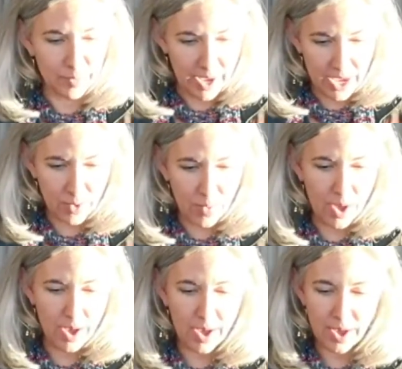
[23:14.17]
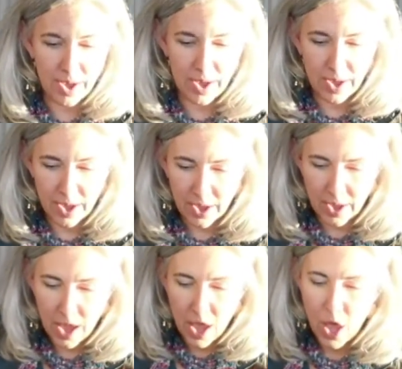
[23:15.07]
Heiwa.
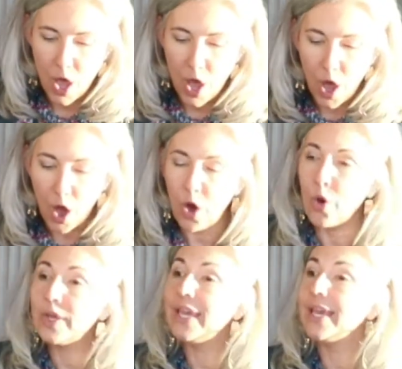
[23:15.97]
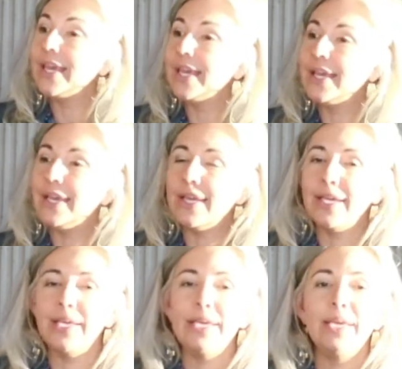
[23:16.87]
Oh
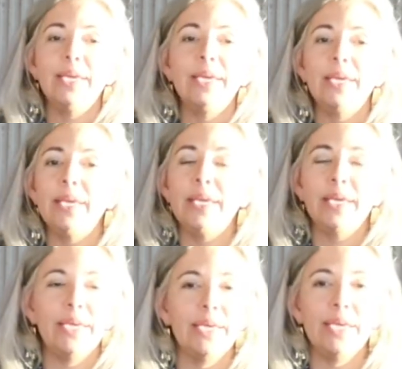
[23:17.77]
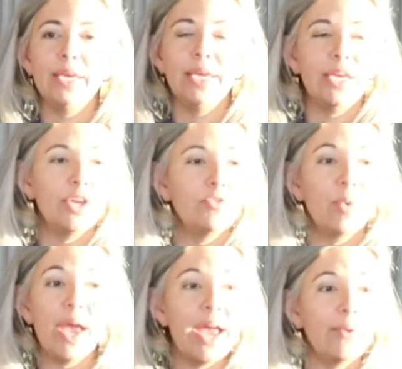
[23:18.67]
Eve,
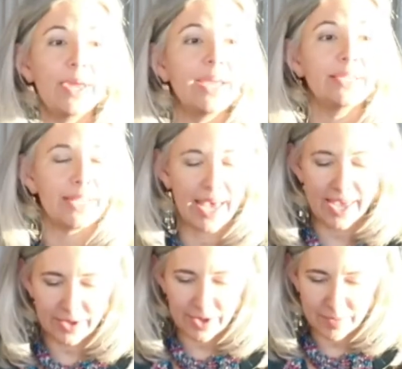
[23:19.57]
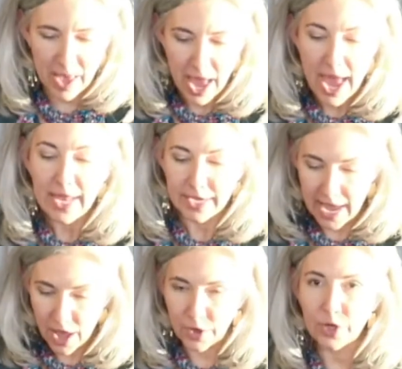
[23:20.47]
where is Adam?
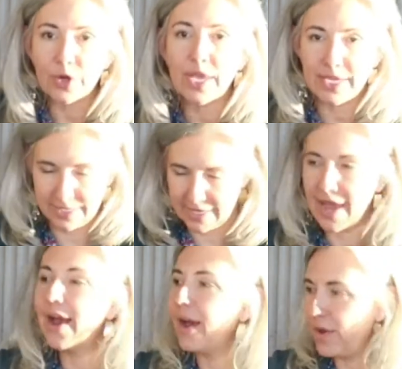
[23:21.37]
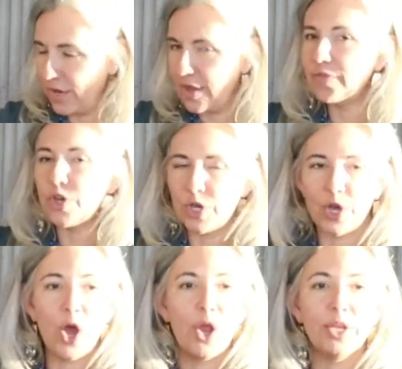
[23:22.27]
Now you're kicked out of the
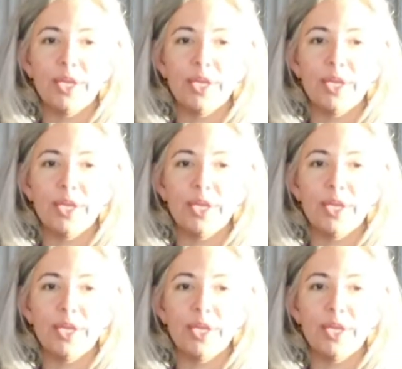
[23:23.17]
garden.